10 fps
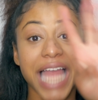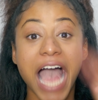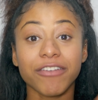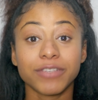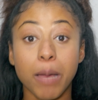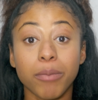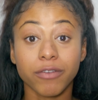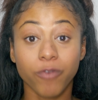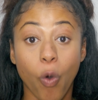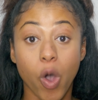Laugh number
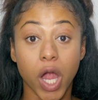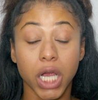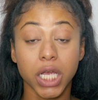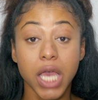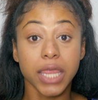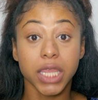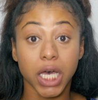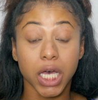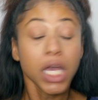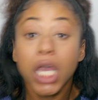four.
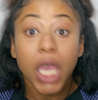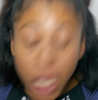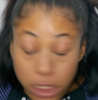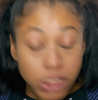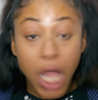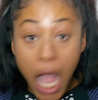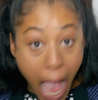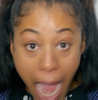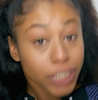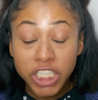The it's not
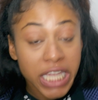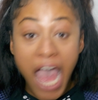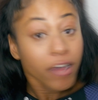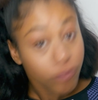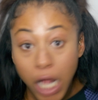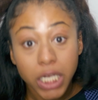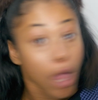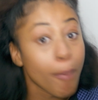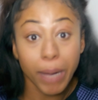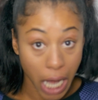actually that funny,
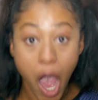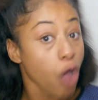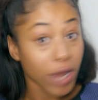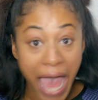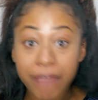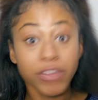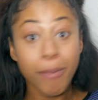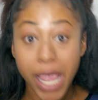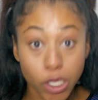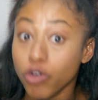but I'll laugh to
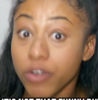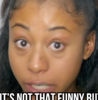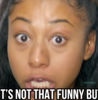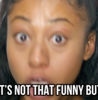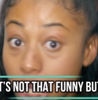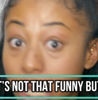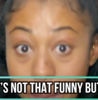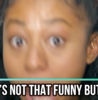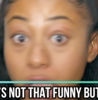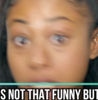make you feel good
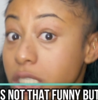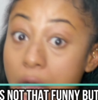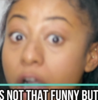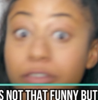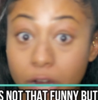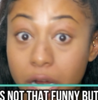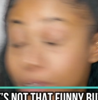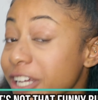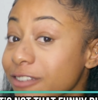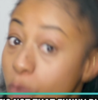about yourself for a
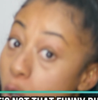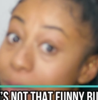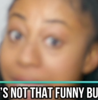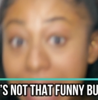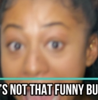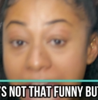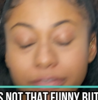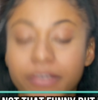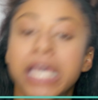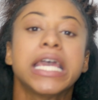brief moment
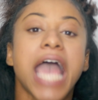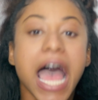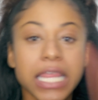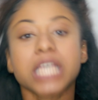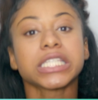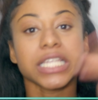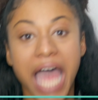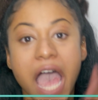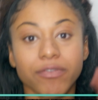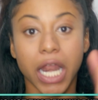laugh. And this is a
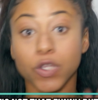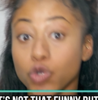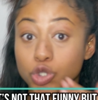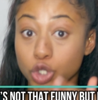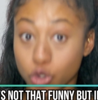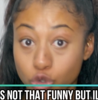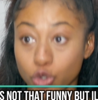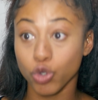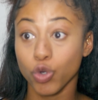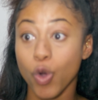laugh that I usually
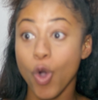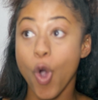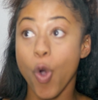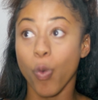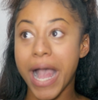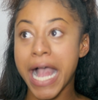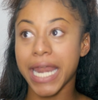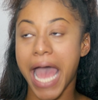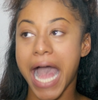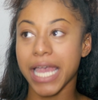do
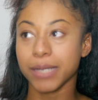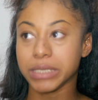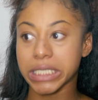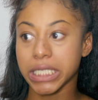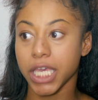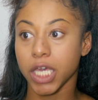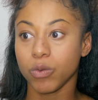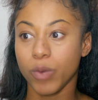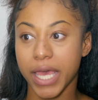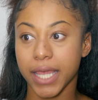when I am
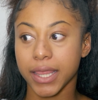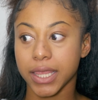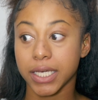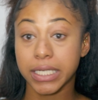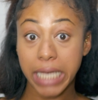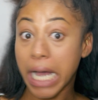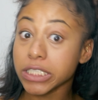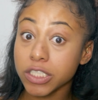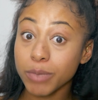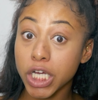dealing with
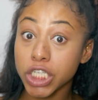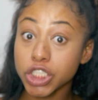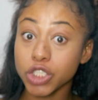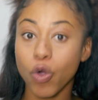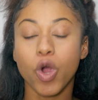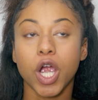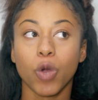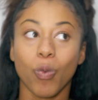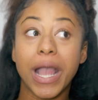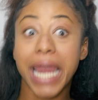customers, or
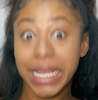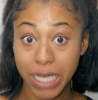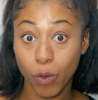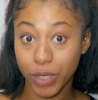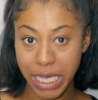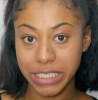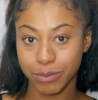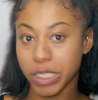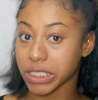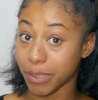when I dealt with
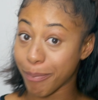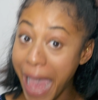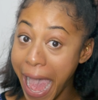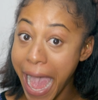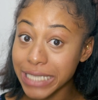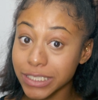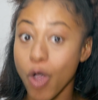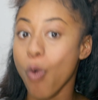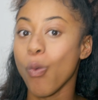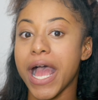customers in the past
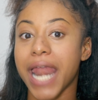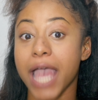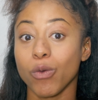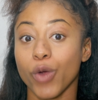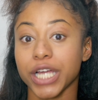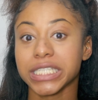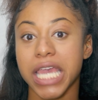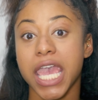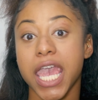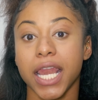when I worked
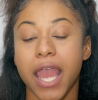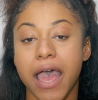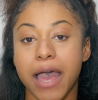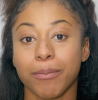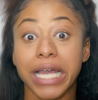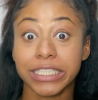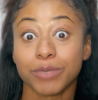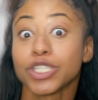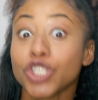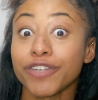in um,
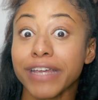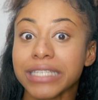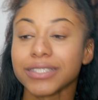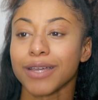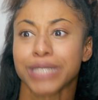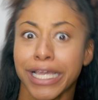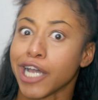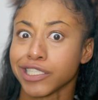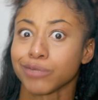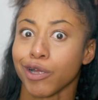customer service. I say
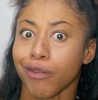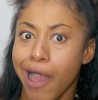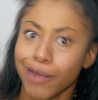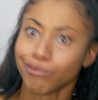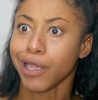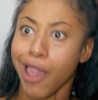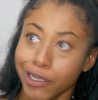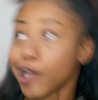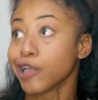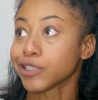customer a lot, but yeah,
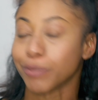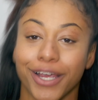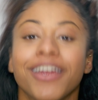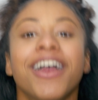customer.